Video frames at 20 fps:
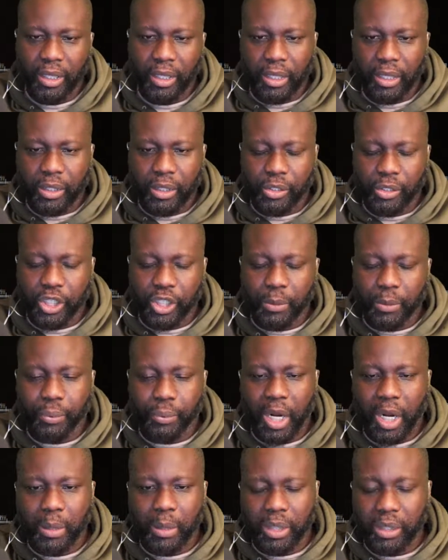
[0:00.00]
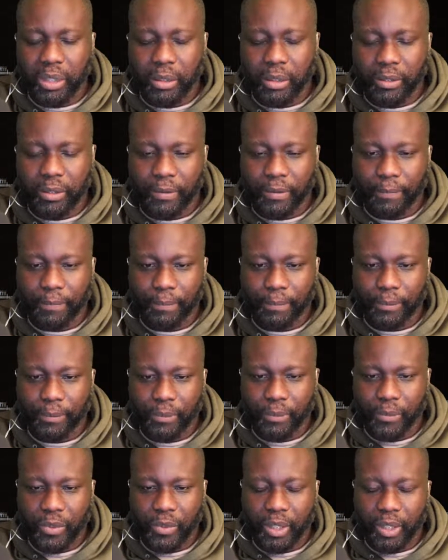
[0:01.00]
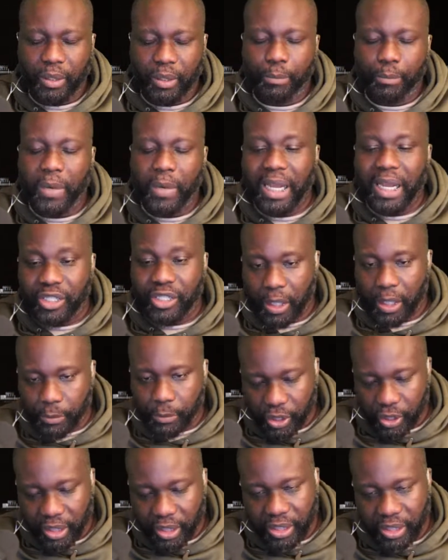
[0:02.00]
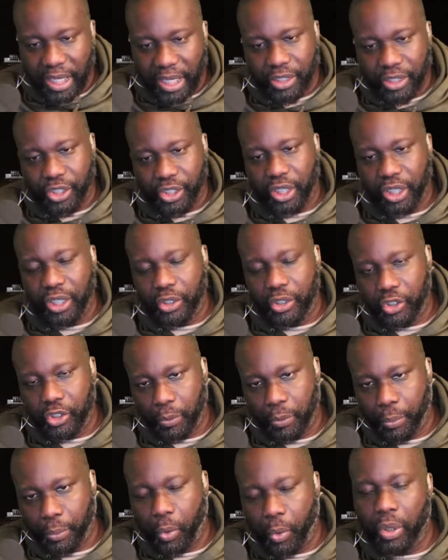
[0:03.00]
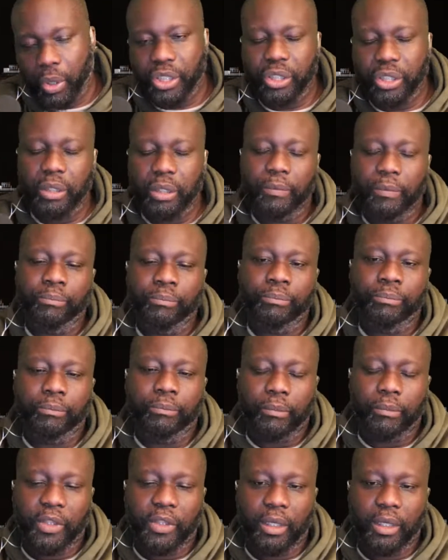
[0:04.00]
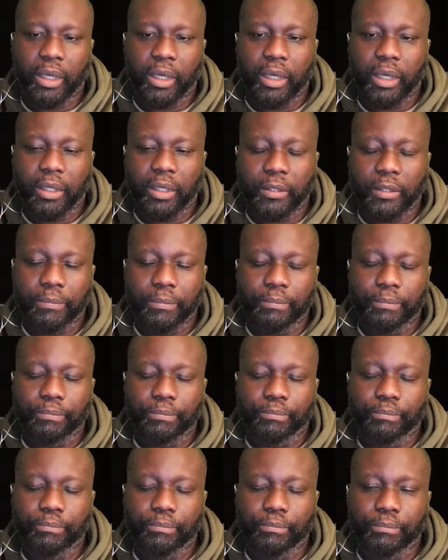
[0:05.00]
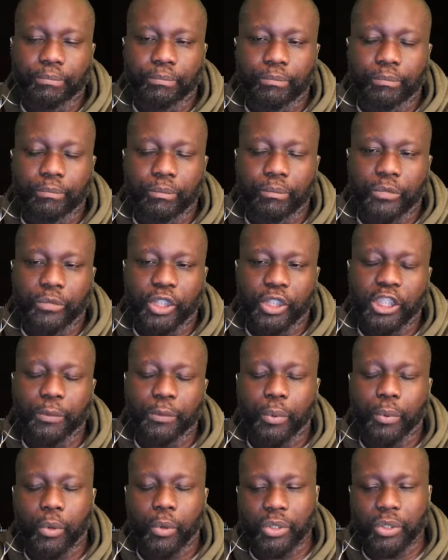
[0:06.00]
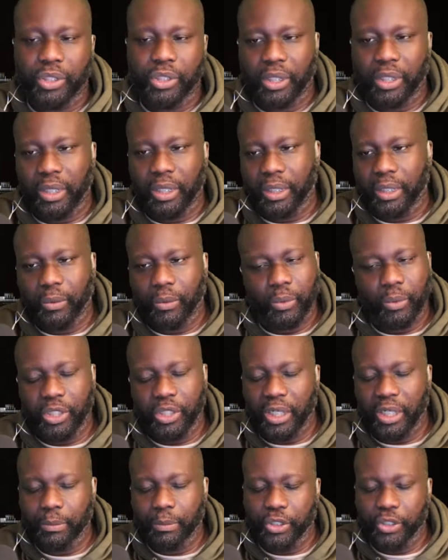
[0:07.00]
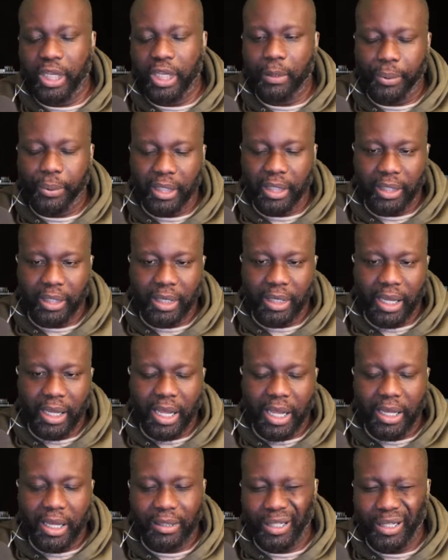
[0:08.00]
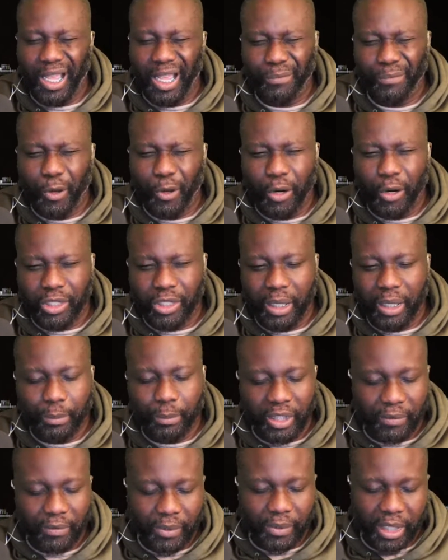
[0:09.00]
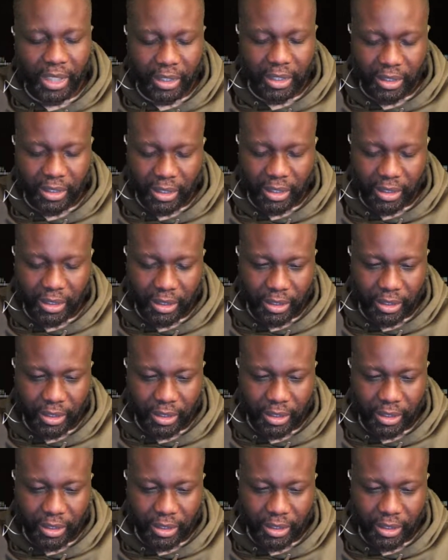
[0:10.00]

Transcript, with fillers: she probably, my assumption is that she supports. Um, She supports, uh, what's her name, Jada Pinkett. I, I, I have a hard time believing that uh,